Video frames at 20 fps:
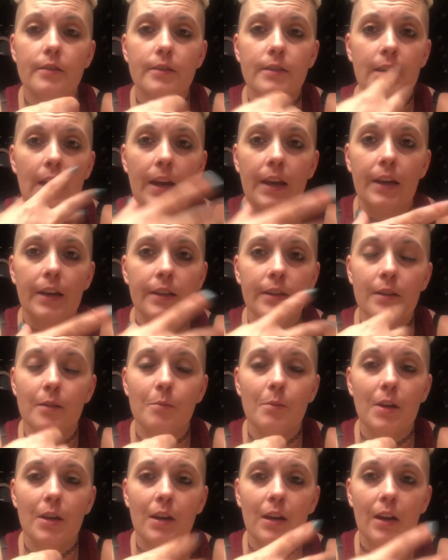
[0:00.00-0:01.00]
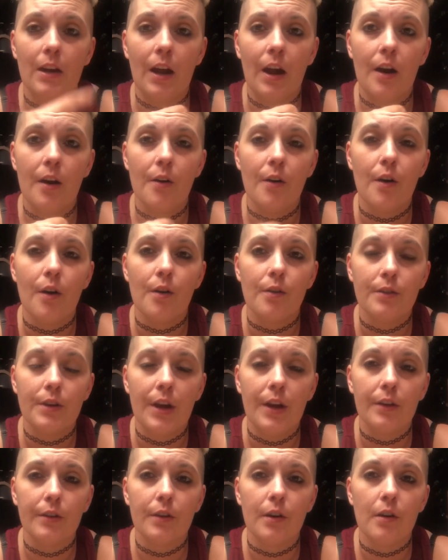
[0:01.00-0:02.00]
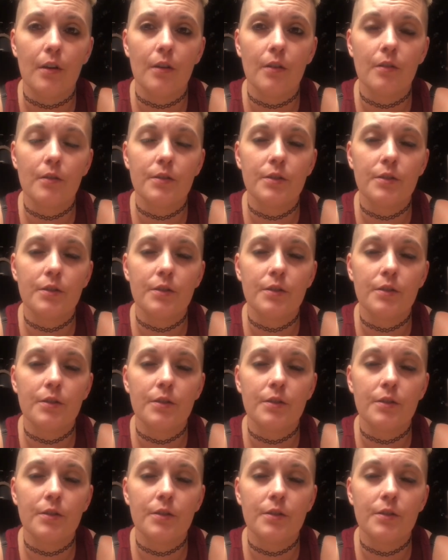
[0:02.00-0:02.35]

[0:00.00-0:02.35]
taking them in and out all day long